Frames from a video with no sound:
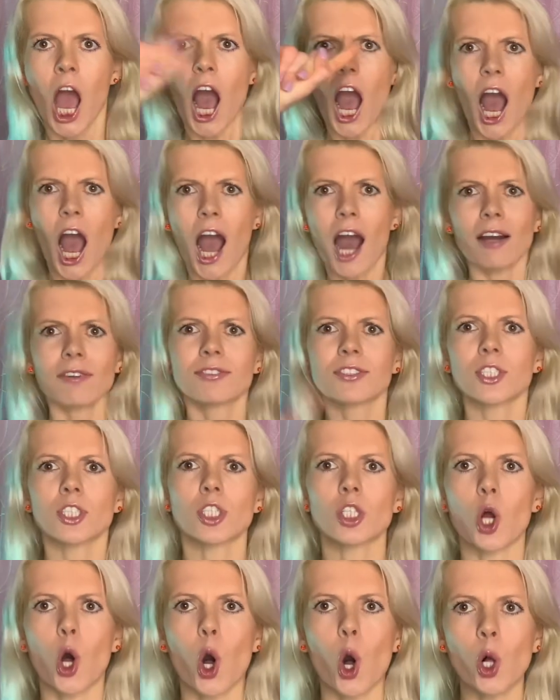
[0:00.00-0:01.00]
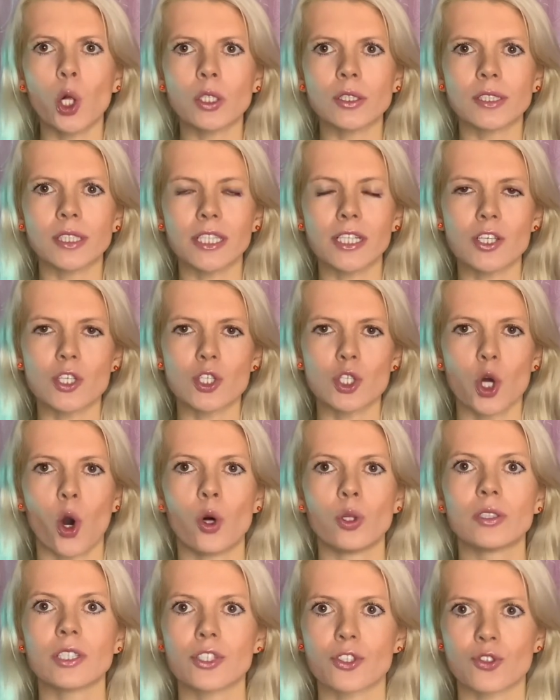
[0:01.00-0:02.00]
After all this,
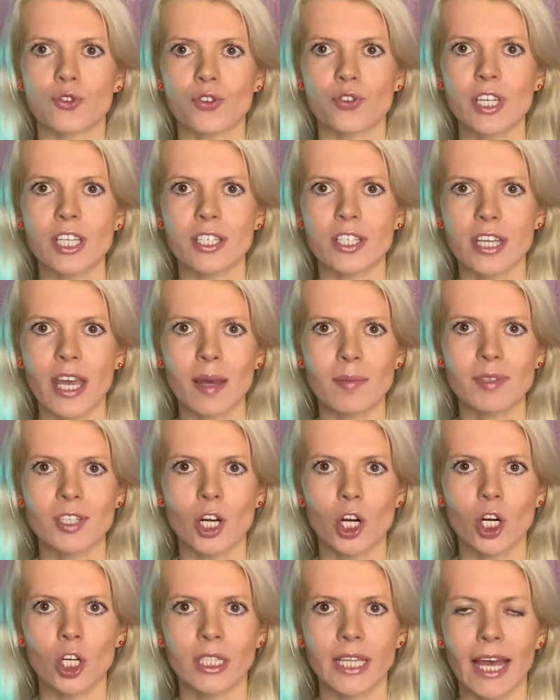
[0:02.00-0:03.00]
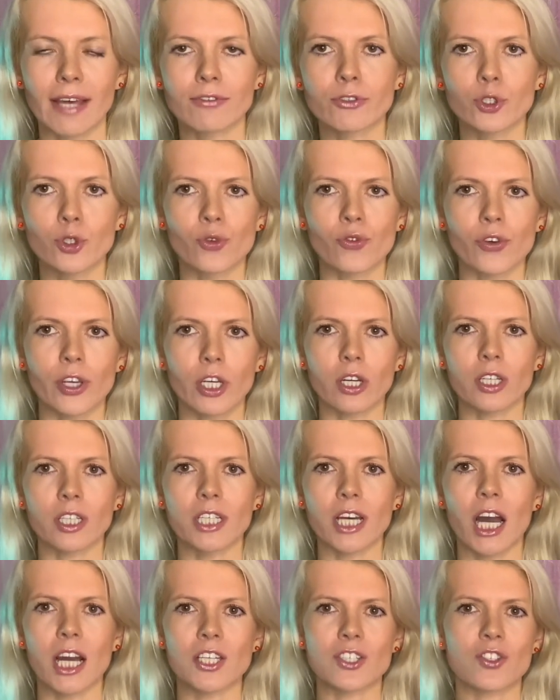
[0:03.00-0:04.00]
only 3 steps are left to
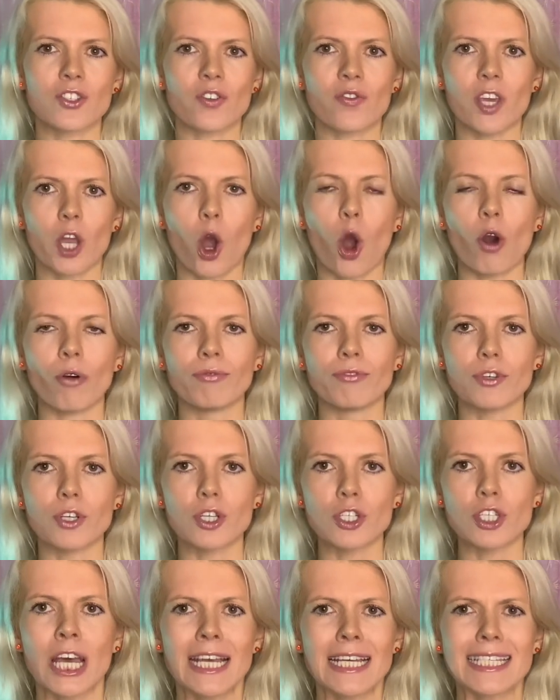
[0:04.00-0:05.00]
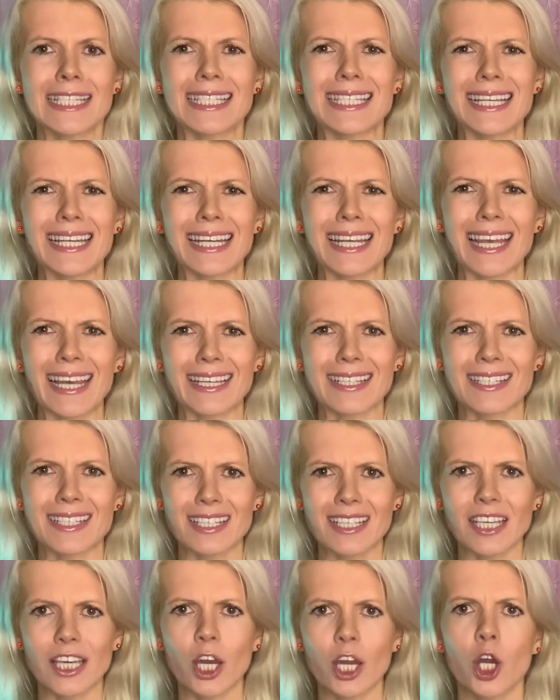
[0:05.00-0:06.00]
recognize the obvious.
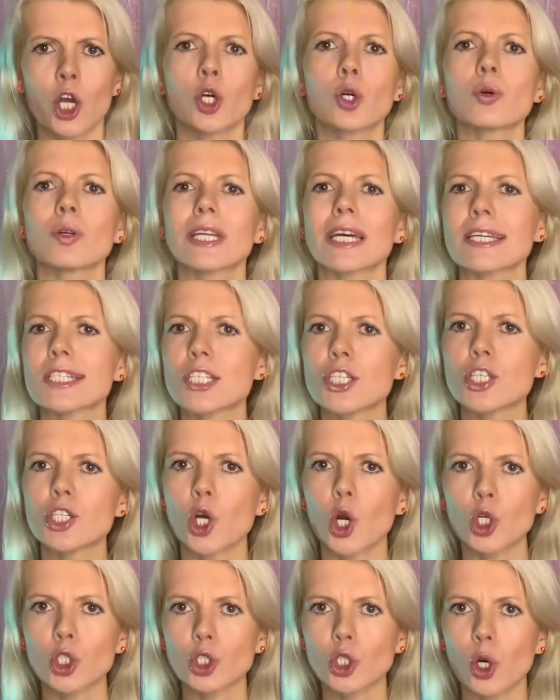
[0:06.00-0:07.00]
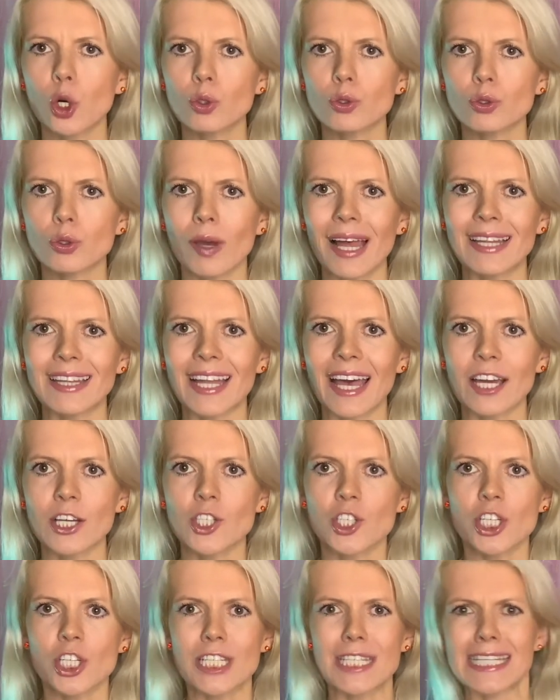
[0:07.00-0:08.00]
Zelensky, who does not go to
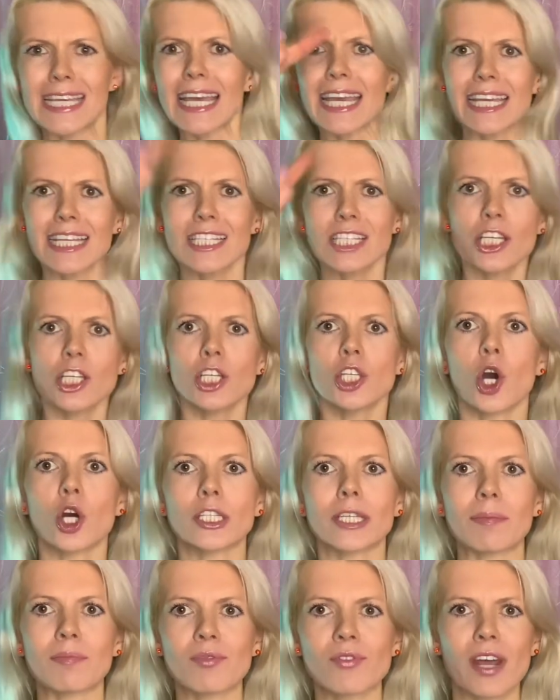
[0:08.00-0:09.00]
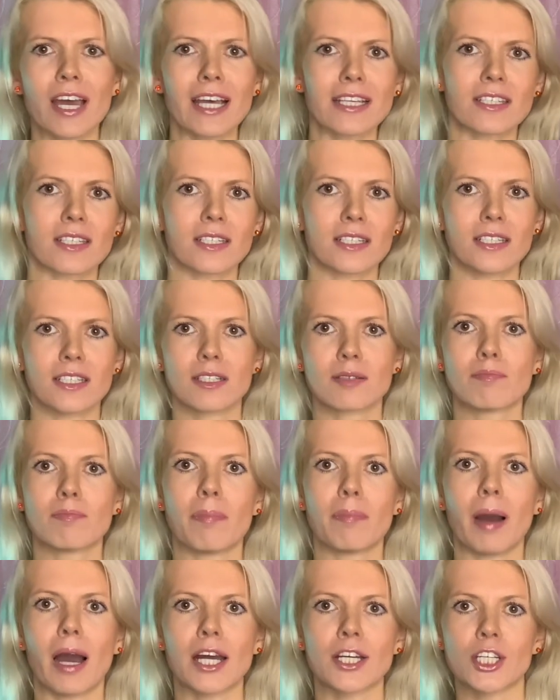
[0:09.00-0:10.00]
elections, is not a president
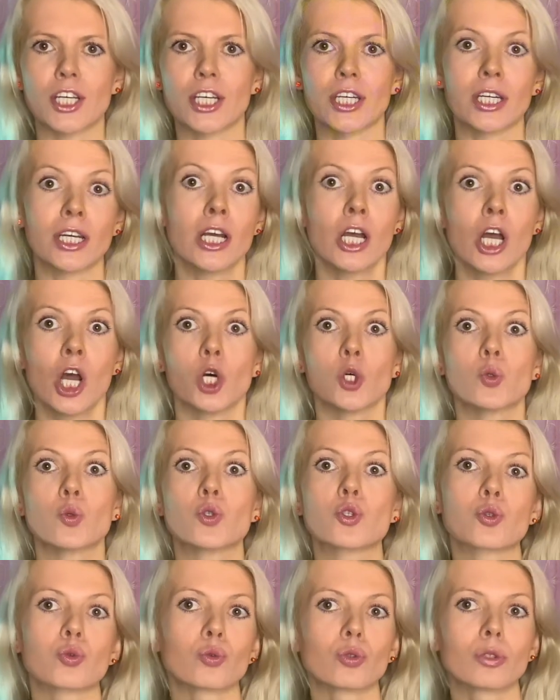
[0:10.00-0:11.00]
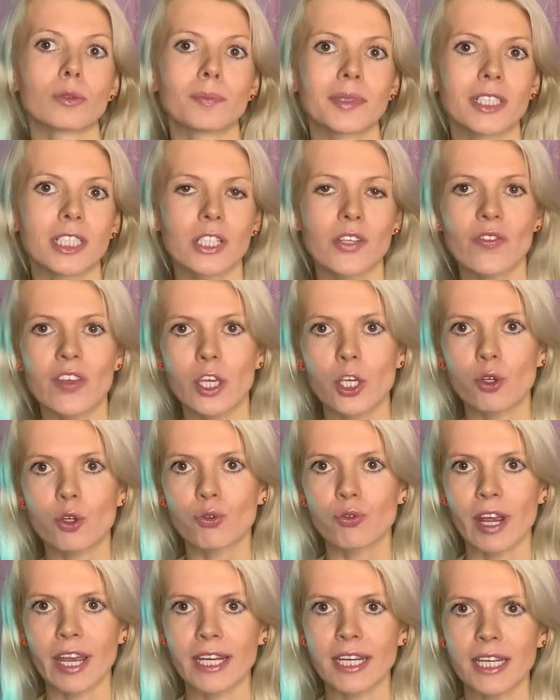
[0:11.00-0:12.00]
but a usurper. The
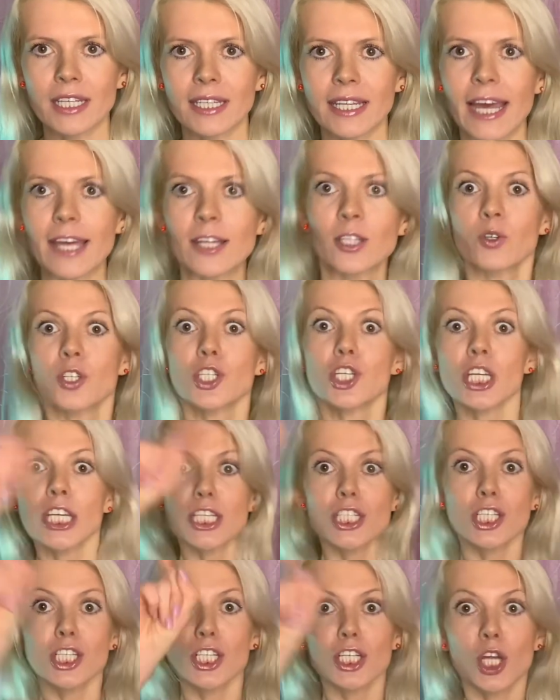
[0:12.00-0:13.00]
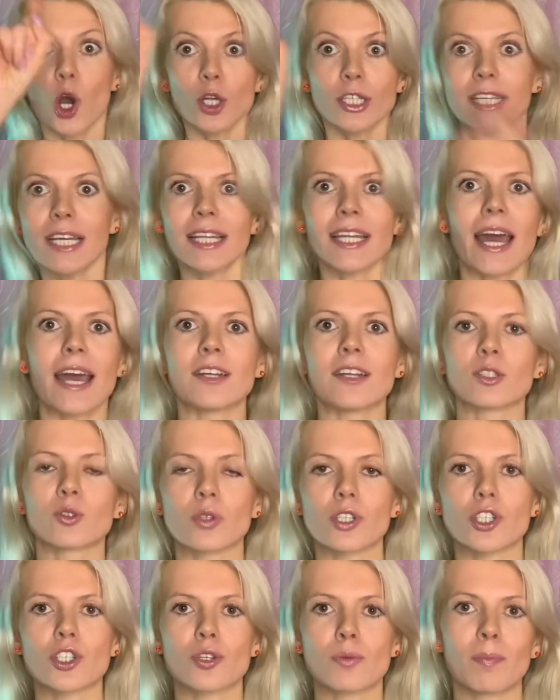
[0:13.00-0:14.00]
Ukrainian language is not a
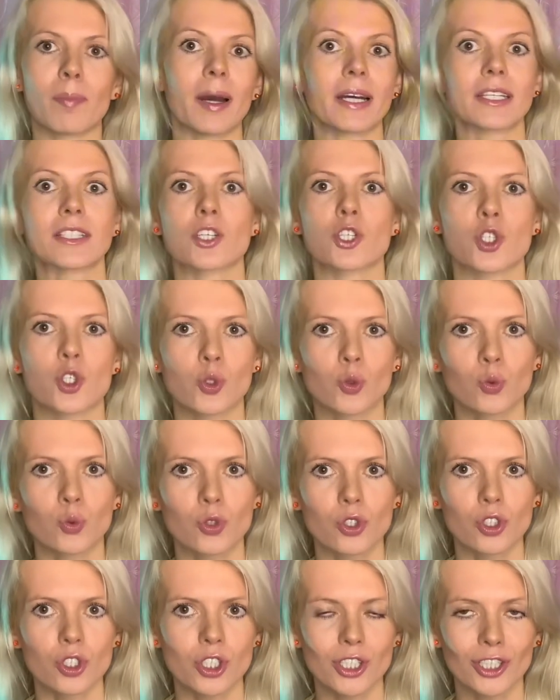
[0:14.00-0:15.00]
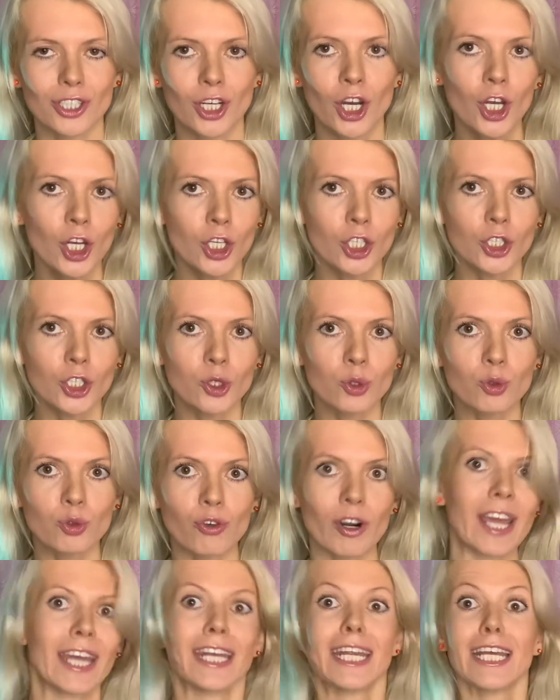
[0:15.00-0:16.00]
language but a surjik.
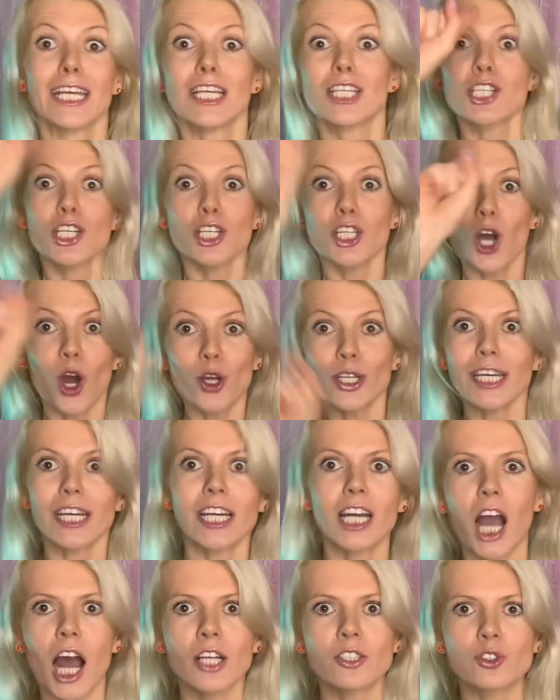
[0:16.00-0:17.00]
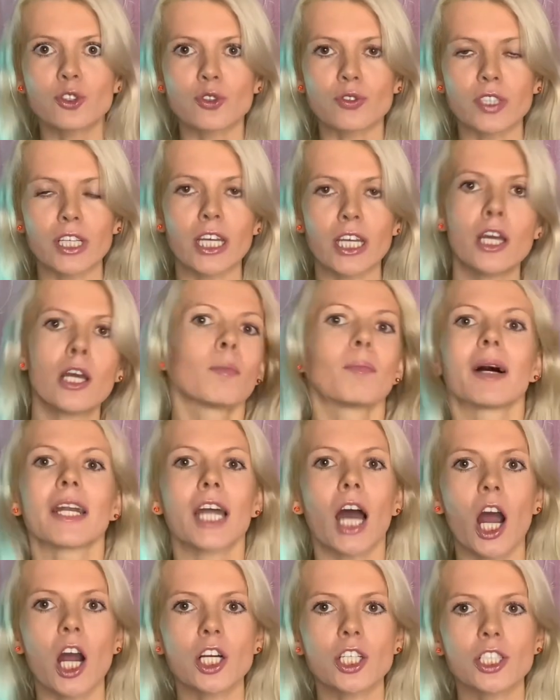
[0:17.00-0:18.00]
Ukraine is not a country but
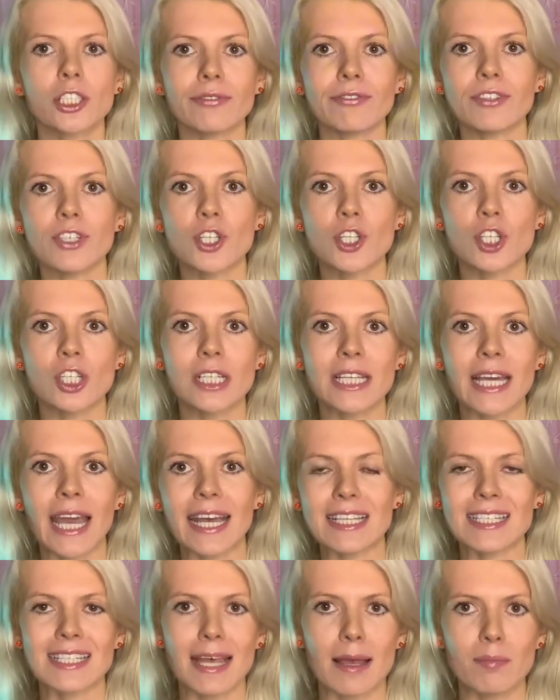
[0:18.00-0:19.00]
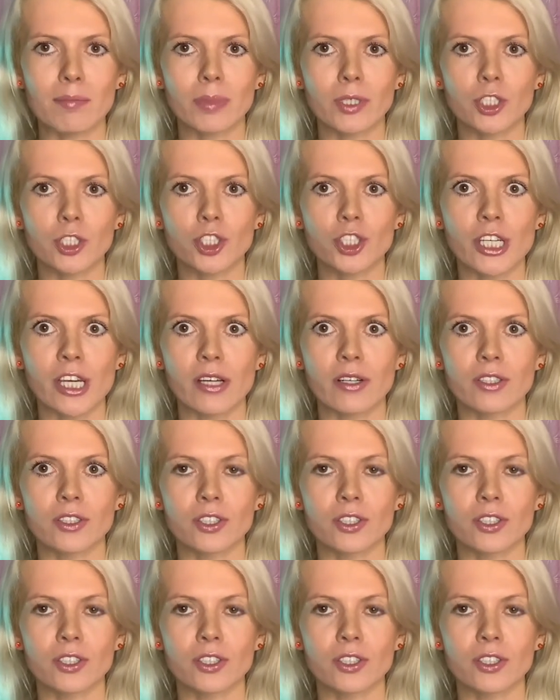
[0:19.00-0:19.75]
artificially assembled territories.